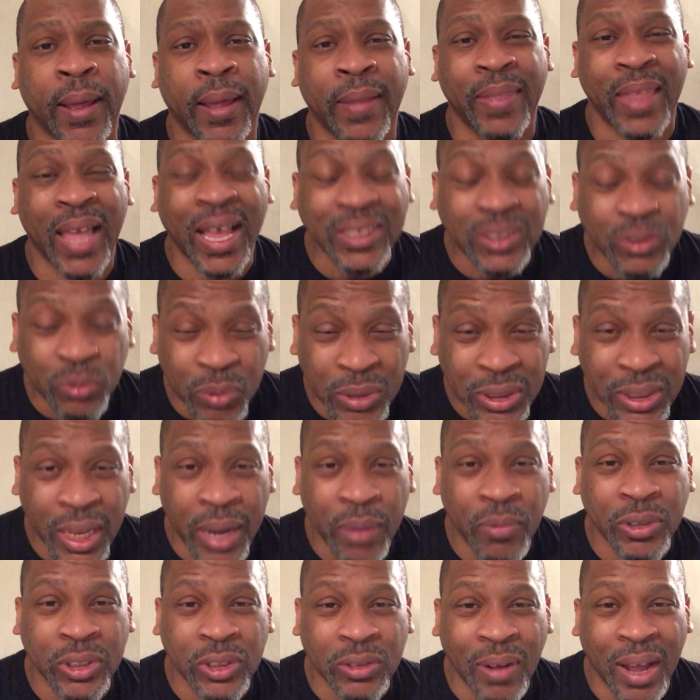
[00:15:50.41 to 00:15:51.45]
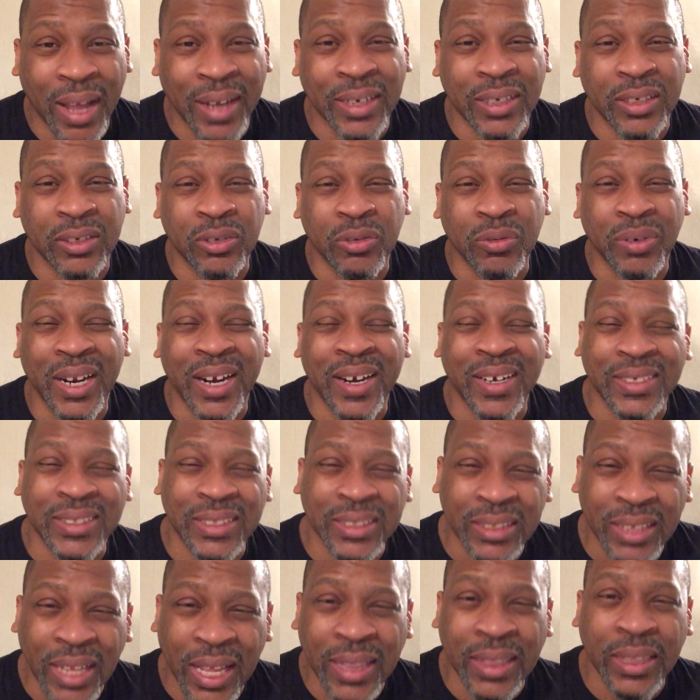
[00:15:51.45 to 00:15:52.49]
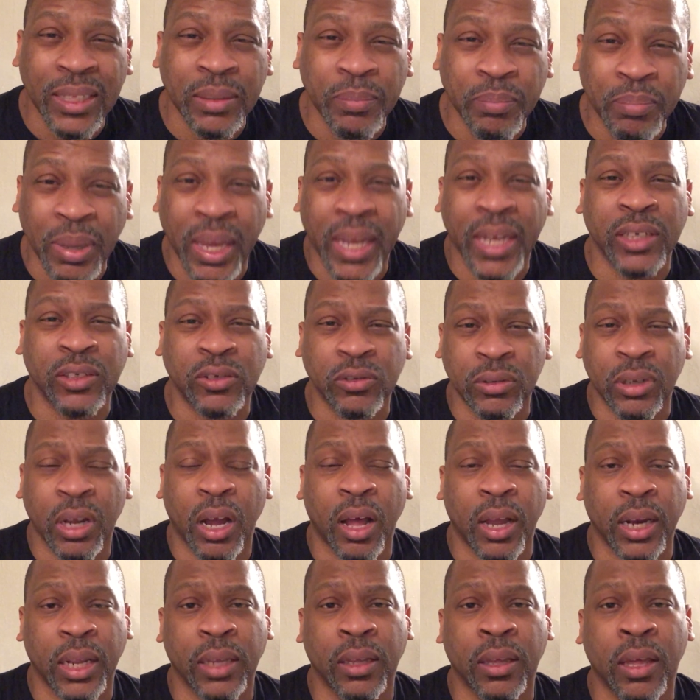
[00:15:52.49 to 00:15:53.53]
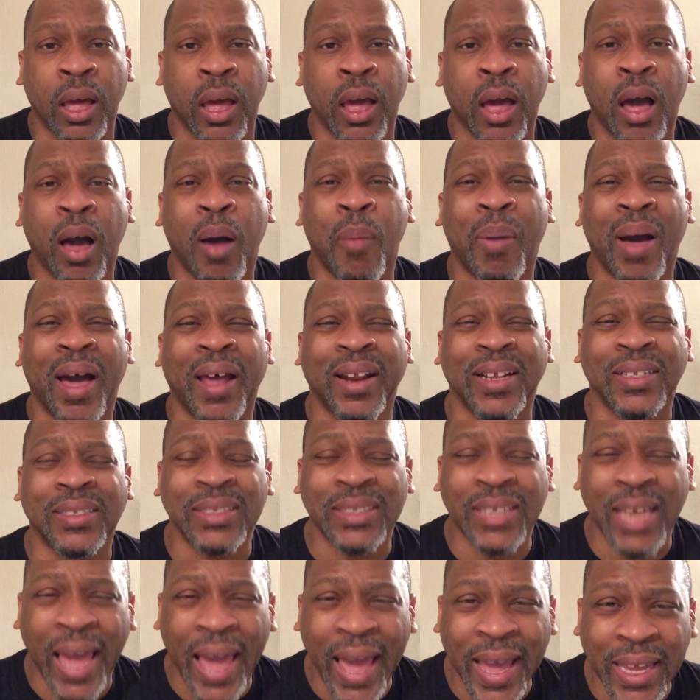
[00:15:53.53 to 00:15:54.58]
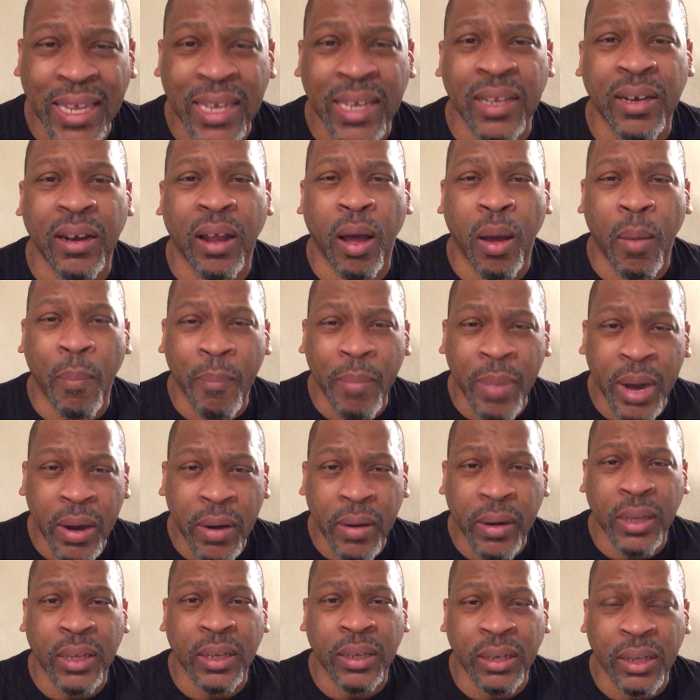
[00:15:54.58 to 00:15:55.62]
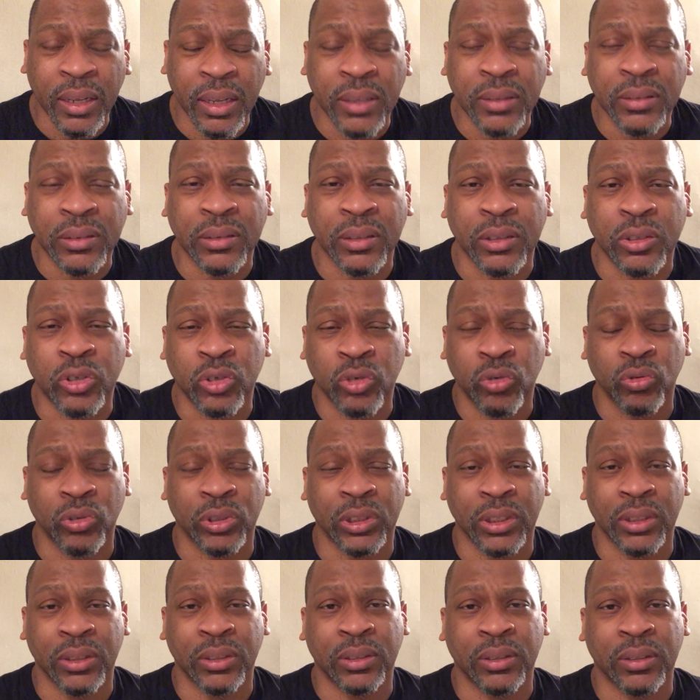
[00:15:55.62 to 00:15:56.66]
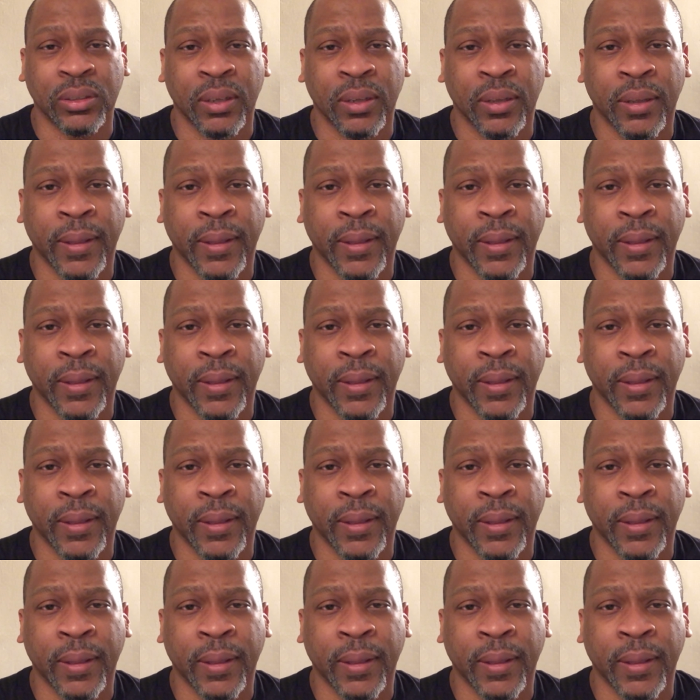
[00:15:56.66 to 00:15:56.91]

That's what they were trying to do. There is nothing patriotic about attacking American institutions.